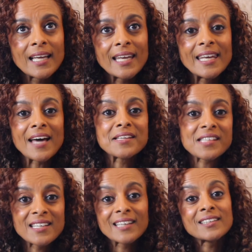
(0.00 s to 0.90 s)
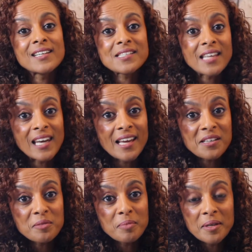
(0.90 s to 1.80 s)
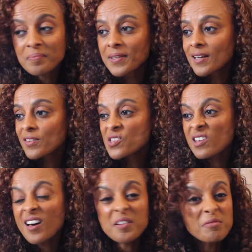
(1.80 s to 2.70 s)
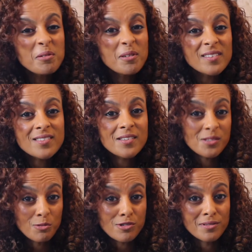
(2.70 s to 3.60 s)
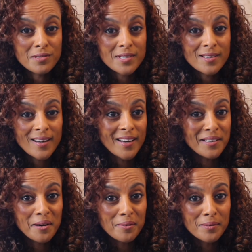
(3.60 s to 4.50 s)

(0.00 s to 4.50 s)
not as connected as they'd like to be. There's a lot of you on the socials, I know,